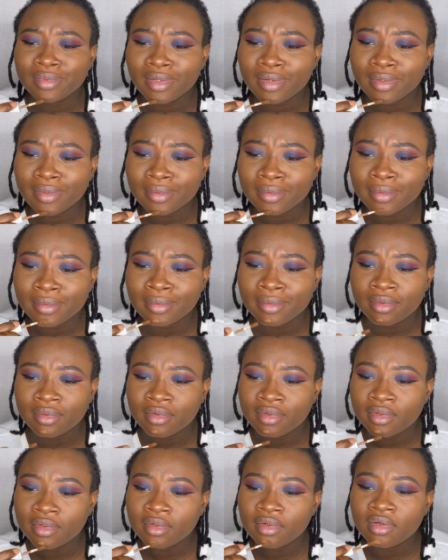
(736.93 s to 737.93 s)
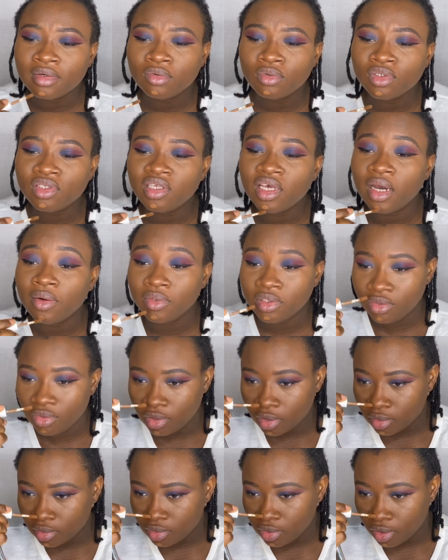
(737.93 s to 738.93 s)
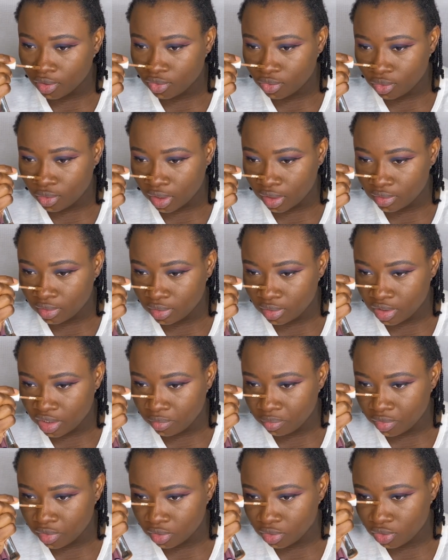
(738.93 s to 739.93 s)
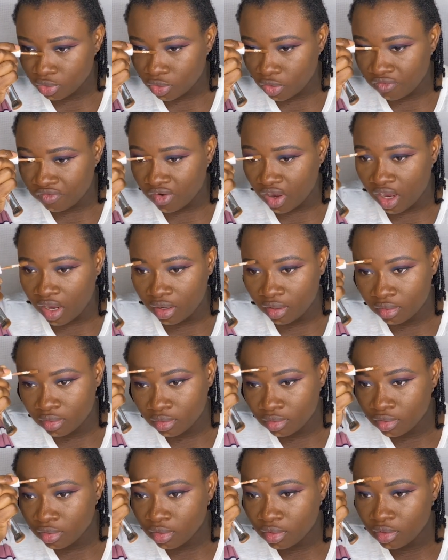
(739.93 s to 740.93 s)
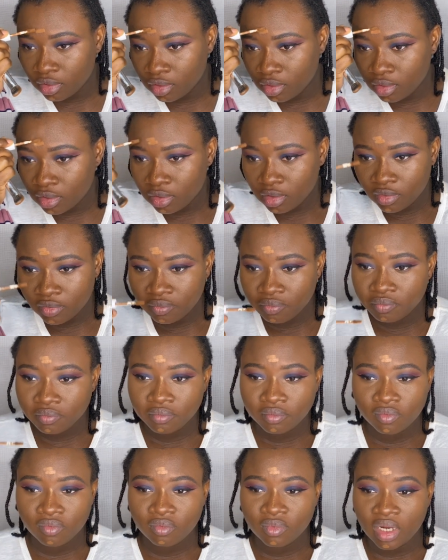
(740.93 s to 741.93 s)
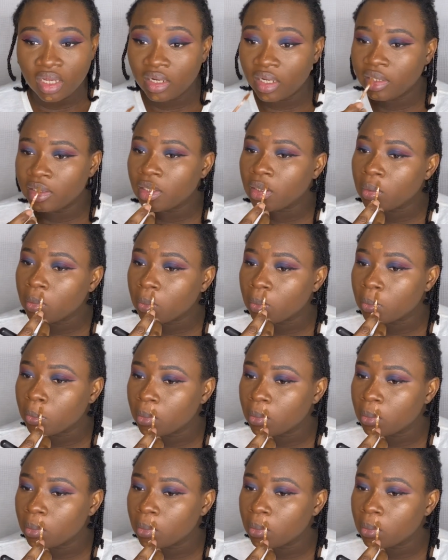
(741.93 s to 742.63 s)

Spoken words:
Yeah. We'll see how it does throughout the day, but so far, I like it.